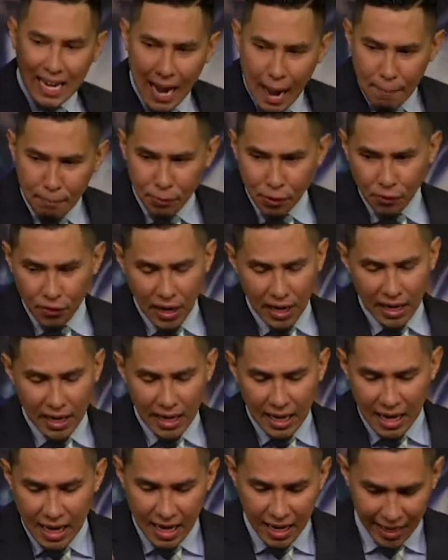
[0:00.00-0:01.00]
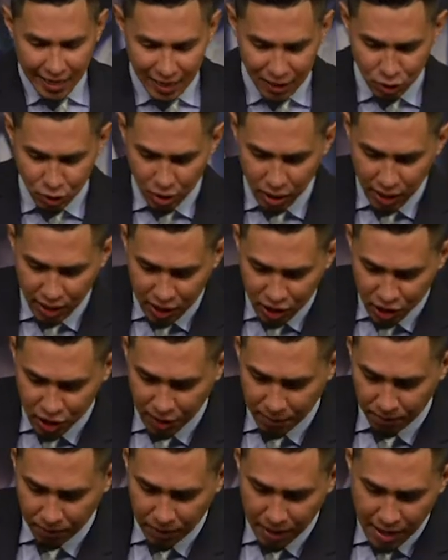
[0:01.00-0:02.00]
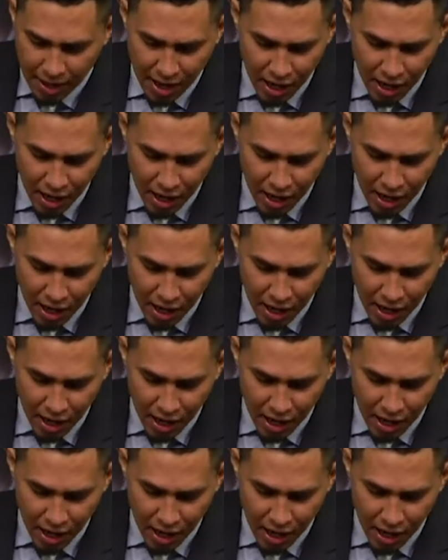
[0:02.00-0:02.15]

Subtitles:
captivating introduction.